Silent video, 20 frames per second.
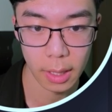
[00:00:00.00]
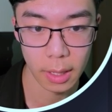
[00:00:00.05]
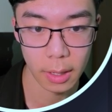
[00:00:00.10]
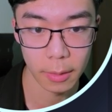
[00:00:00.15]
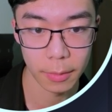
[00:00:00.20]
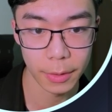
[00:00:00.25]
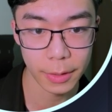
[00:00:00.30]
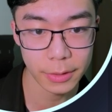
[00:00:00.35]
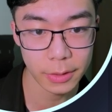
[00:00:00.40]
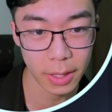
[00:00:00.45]

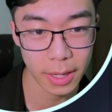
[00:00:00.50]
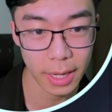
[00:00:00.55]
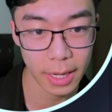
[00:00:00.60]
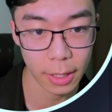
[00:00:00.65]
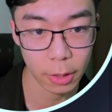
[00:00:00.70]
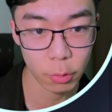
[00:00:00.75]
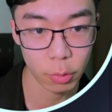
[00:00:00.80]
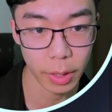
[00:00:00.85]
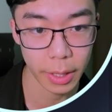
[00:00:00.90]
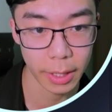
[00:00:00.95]
Things are kind of
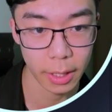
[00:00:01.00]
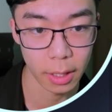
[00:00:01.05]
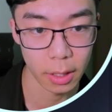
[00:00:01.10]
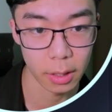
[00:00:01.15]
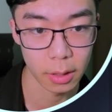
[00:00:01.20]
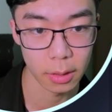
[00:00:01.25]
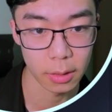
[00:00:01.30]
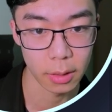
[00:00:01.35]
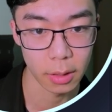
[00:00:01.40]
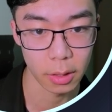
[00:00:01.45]
creating
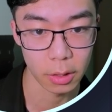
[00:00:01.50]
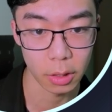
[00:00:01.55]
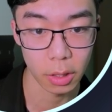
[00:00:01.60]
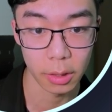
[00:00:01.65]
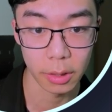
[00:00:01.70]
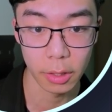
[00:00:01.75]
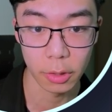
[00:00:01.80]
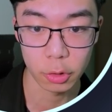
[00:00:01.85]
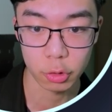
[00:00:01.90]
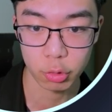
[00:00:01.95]
a
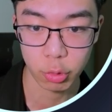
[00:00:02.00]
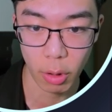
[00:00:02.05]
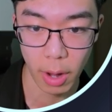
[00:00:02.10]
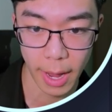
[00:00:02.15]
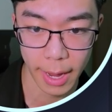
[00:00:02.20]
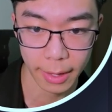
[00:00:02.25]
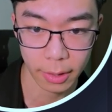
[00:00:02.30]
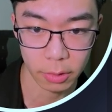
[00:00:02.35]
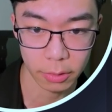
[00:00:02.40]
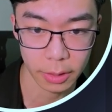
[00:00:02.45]
little
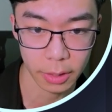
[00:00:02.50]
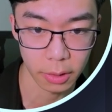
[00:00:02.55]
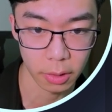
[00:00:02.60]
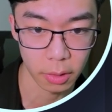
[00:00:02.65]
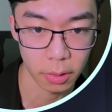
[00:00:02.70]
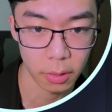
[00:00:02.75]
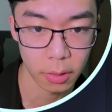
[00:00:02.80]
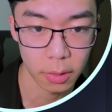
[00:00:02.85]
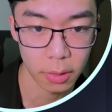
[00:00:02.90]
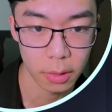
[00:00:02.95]
triangle
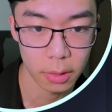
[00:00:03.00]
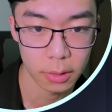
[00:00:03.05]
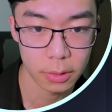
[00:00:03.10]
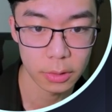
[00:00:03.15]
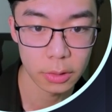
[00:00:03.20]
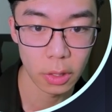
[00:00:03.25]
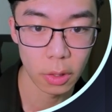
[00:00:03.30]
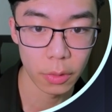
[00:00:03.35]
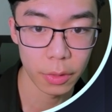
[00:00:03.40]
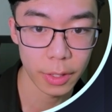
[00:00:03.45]
here.
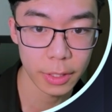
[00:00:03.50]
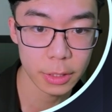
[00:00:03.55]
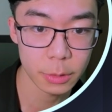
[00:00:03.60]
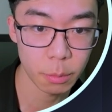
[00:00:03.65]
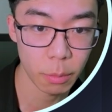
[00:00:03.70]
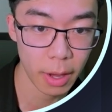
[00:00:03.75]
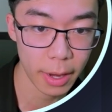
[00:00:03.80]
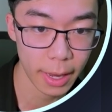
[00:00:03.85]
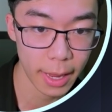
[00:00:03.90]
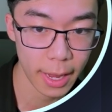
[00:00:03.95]
So things
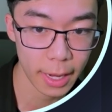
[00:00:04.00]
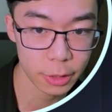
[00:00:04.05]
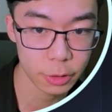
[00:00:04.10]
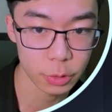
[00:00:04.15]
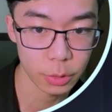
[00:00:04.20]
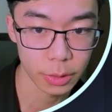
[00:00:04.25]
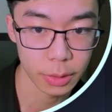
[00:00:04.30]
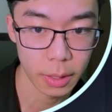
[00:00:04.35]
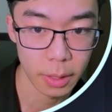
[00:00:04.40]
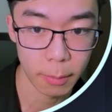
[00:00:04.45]
might
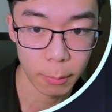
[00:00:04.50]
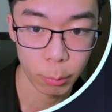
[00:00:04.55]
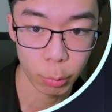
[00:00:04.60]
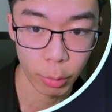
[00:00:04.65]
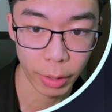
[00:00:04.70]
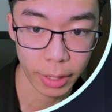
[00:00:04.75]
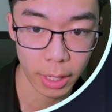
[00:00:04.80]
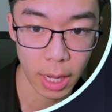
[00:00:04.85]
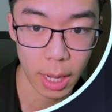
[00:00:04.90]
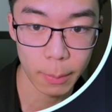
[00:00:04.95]
actually
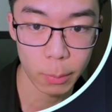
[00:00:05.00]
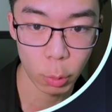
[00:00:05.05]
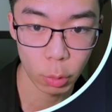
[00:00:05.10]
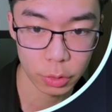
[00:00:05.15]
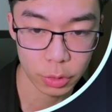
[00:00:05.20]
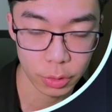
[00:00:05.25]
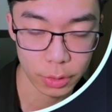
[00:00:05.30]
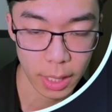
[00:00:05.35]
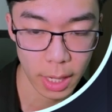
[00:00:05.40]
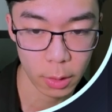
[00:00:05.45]
break
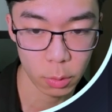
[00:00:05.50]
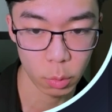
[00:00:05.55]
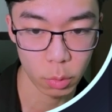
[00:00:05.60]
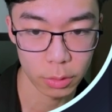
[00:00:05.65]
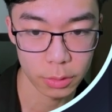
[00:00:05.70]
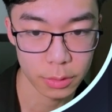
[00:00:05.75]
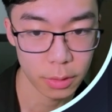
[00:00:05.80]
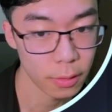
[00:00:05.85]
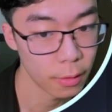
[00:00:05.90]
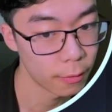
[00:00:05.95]
upwards or
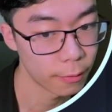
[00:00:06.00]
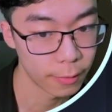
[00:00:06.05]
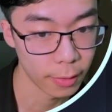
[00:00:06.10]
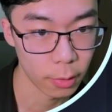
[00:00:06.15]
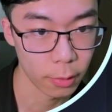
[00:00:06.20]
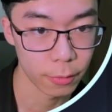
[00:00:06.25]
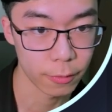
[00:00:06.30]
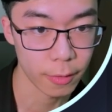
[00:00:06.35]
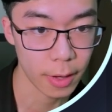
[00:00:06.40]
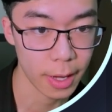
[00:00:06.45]
downwards
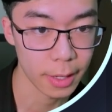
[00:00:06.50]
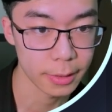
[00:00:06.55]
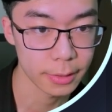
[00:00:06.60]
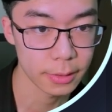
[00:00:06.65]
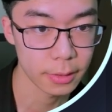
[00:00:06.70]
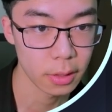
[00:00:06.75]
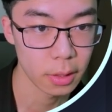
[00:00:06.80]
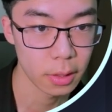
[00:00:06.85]
very fast.